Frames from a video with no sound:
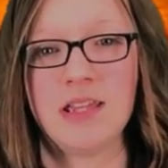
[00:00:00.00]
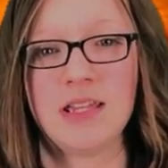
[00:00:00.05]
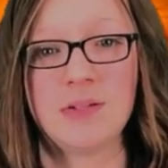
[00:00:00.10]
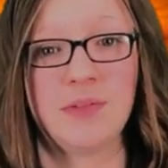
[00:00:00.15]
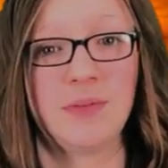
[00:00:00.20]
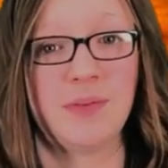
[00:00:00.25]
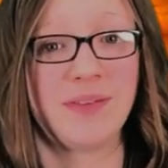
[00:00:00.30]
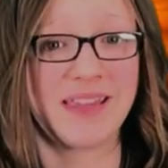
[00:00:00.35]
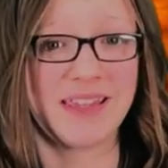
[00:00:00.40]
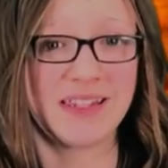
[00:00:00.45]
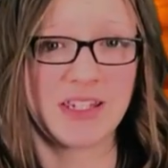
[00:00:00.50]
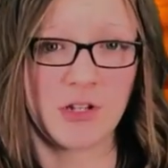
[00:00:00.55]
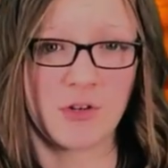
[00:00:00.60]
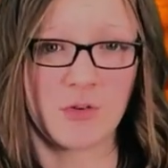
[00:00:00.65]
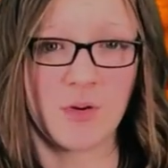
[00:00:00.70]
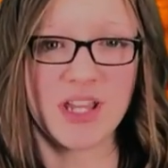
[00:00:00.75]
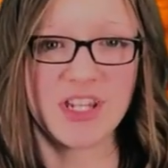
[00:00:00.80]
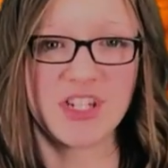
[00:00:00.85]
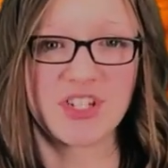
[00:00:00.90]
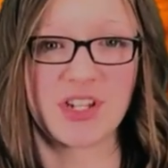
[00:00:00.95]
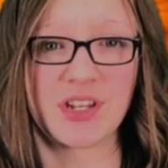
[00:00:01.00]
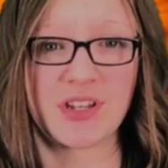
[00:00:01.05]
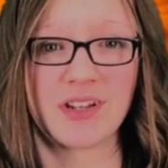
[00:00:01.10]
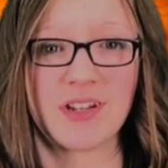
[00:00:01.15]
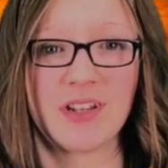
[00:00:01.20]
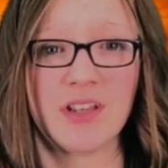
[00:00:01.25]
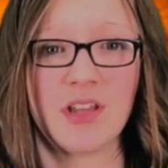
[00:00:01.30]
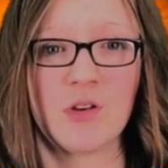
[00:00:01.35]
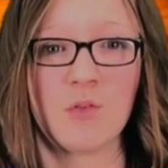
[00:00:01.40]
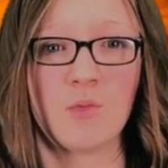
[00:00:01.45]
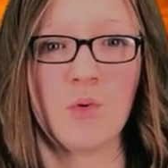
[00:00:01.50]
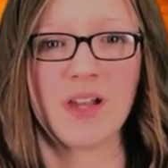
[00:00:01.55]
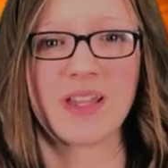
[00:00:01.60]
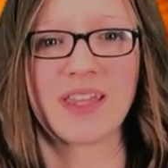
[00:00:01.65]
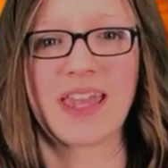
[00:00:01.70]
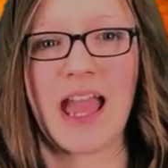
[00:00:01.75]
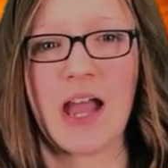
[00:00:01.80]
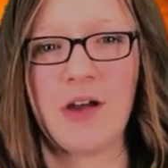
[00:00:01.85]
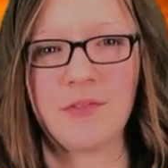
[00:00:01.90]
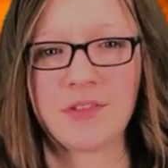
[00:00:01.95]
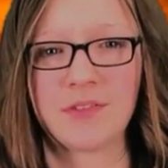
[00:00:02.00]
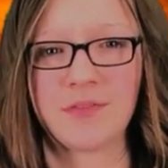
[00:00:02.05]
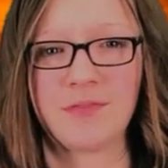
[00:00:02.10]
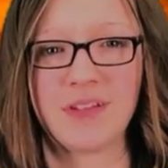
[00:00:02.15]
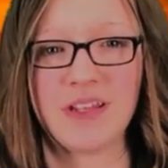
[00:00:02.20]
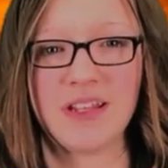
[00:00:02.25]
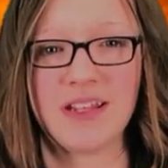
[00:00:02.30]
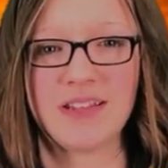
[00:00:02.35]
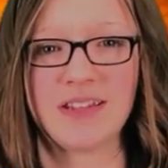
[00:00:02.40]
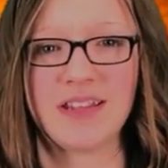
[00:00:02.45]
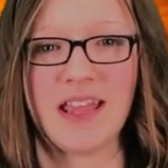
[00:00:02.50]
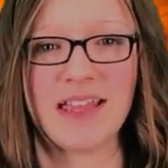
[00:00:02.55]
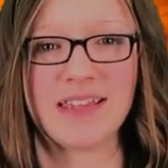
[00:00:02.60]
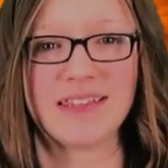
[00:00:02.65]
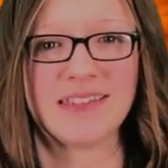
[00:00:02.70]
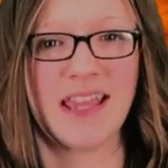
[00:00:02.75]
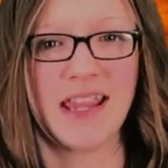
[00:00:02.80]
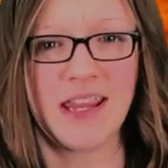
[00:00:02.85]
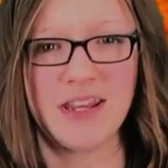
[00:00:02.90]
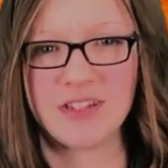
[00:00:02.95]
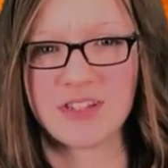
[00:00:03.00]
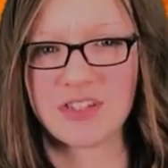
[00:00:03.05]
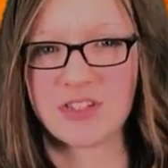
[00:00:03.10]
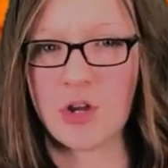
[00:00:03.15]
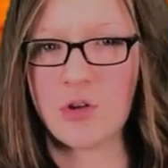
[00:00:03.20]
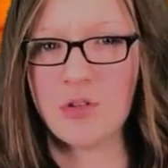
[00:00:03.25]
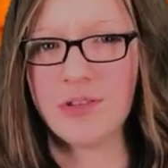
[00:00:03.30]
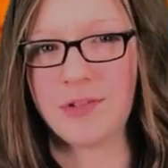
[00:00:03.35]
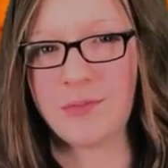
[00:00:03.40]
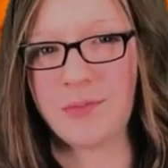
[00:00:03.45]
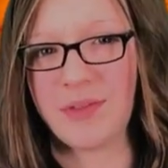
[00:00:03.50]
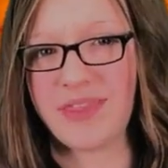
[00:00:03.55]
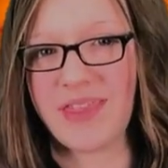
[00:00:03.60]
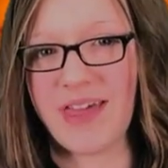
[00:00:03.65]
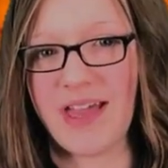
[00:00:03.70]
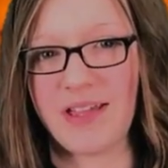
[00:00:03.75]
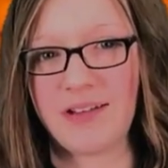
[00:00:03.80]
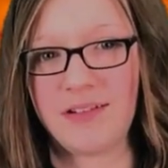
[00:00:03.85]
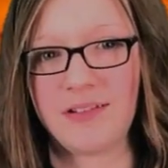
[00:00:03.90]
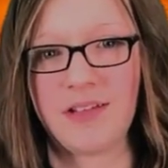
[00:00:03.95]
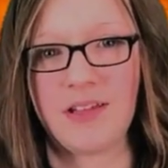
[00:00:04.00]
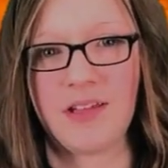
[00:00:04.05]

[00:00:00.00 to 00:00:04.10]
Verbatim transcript: And we begin to question, what counterfeit has Satan stolen with that?